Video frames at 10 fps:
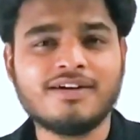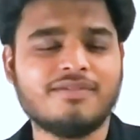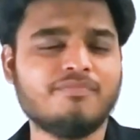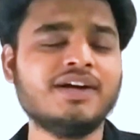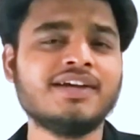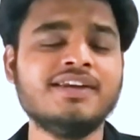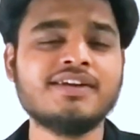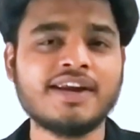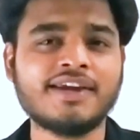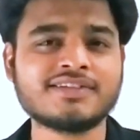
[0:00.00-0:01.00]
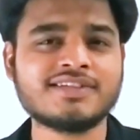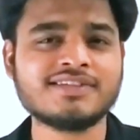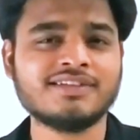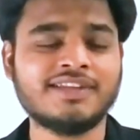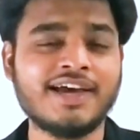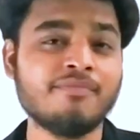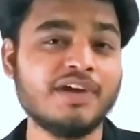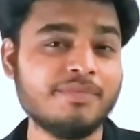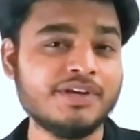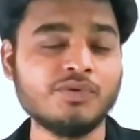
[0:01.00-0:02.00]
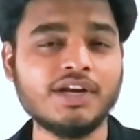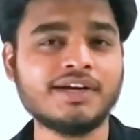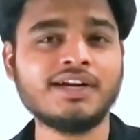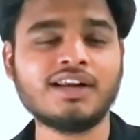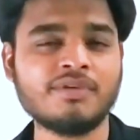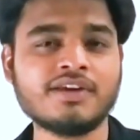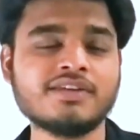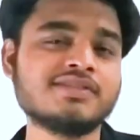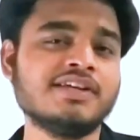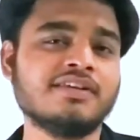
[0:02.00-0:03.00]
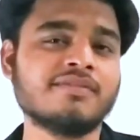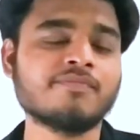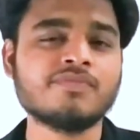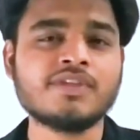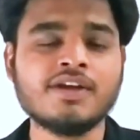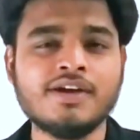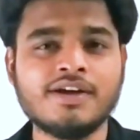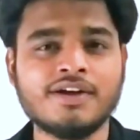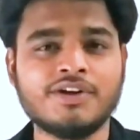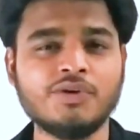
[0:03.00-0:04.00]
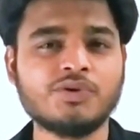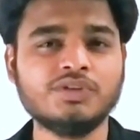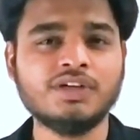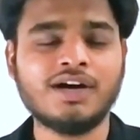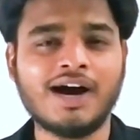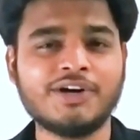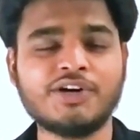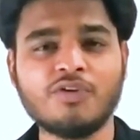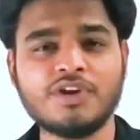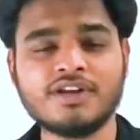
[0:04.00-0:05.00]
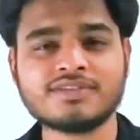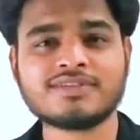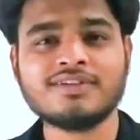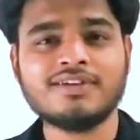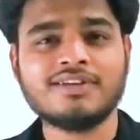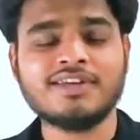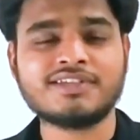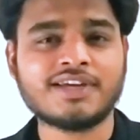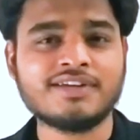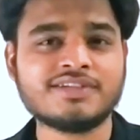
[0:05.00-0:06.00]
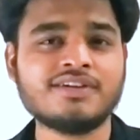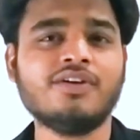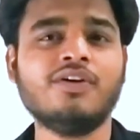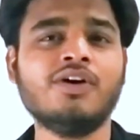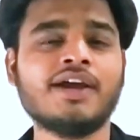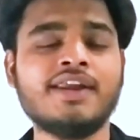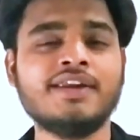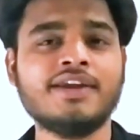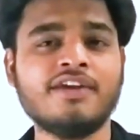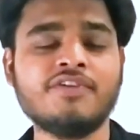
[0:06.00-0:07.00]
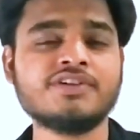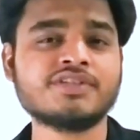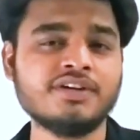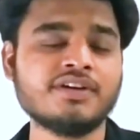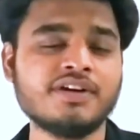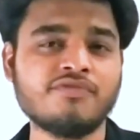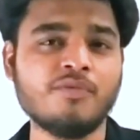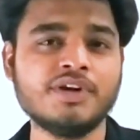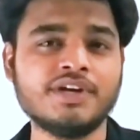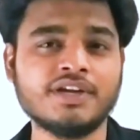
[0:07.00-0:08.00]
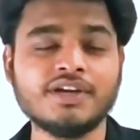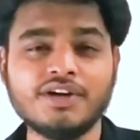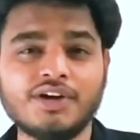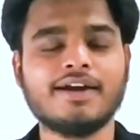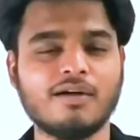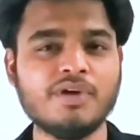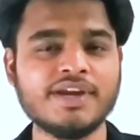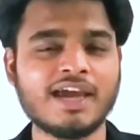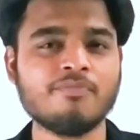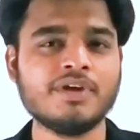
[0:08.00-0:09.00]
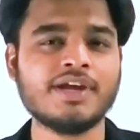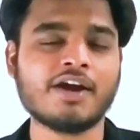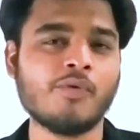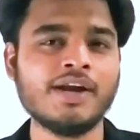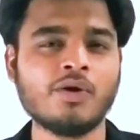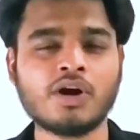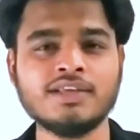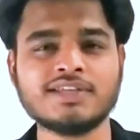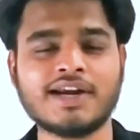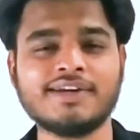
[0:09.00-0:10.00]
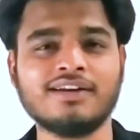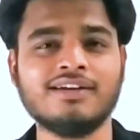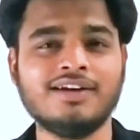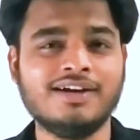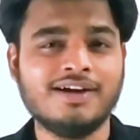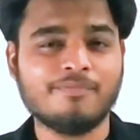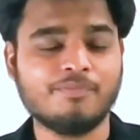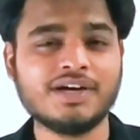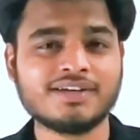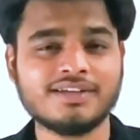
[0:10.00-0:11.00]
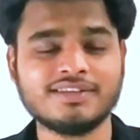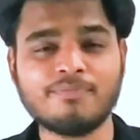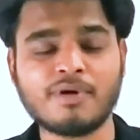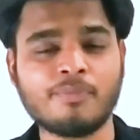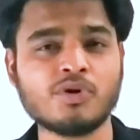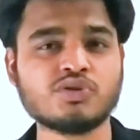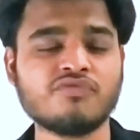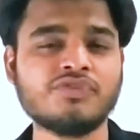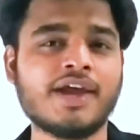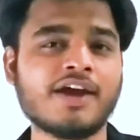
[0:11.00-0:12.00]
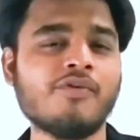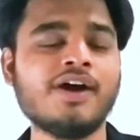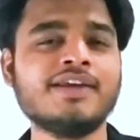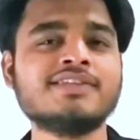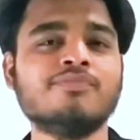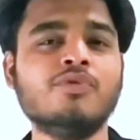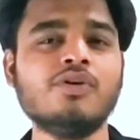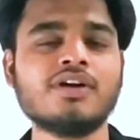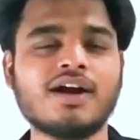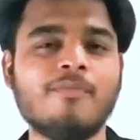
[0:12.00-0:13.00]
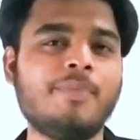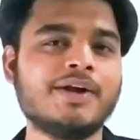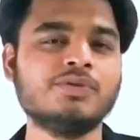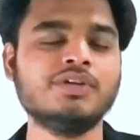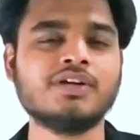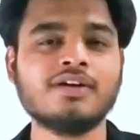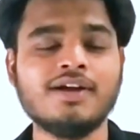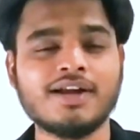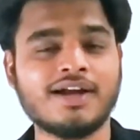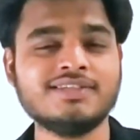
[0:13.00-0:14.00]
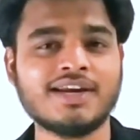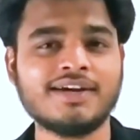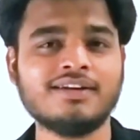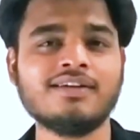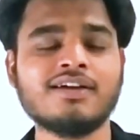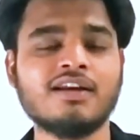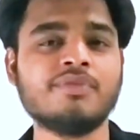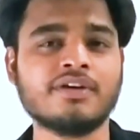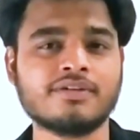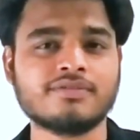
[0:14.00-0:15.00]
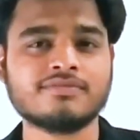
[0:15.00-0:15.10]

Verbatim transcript: But in rare cases, there may be unilateral clubbing is seen due to the arteriovenous distension or any AV shunt deformity. Clubbing can be acquired or congenital, but the proportion of the acquired is more compared to the congenital clubbing.